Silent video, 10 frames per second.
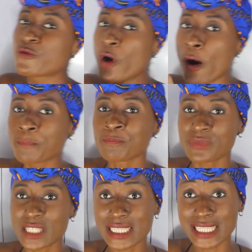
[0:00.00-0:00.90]
from
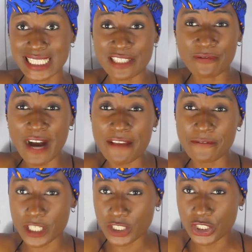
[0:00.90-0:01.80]
the
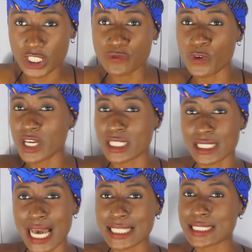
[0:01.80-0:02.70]
35 inches for a
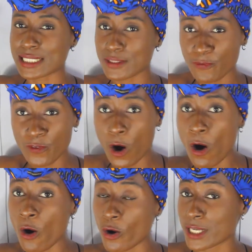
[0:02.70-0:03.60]
size
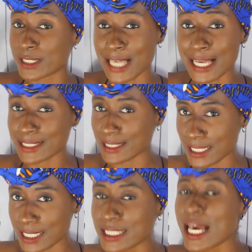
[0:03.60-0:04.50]
4 or a size
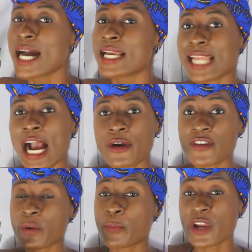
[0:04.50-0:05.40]
6. Now
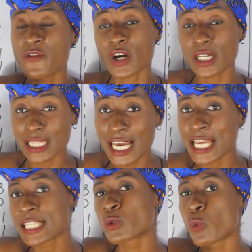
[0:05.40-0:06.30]
if your
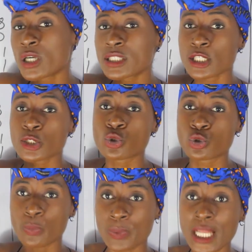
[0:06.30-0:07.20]
client wants it
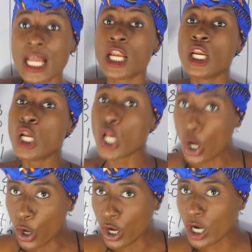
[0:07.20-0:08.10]
to be
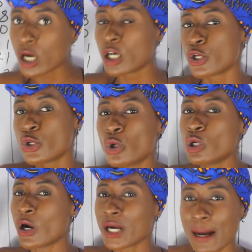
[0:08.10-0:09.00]
long, you know,
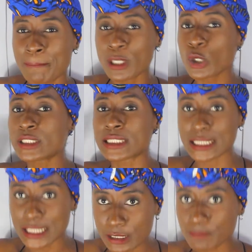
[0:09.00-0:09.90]
longer below the
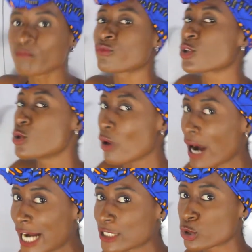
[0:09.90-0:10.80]
knee, you
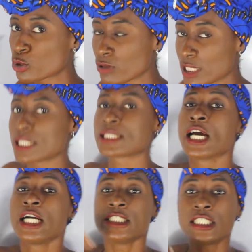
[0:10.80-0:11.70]
add to it.
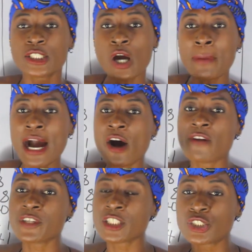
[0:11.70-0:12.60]
The number
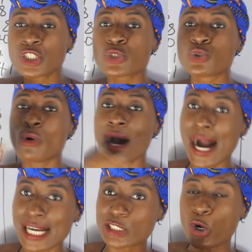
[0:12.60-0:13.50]
of inches you
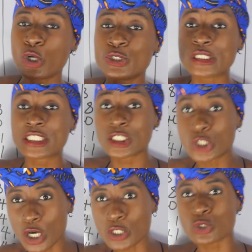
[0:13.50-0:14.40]
add or you
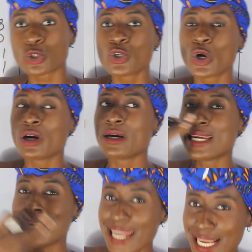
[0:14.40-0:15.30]
deduct to your
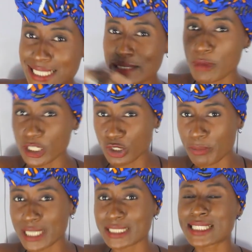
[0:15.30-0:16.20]
length
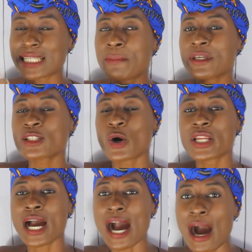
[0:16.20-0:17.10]
measurement determines on
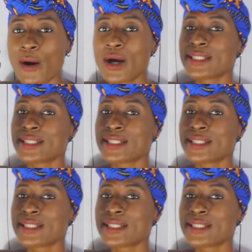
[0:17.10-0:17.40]
how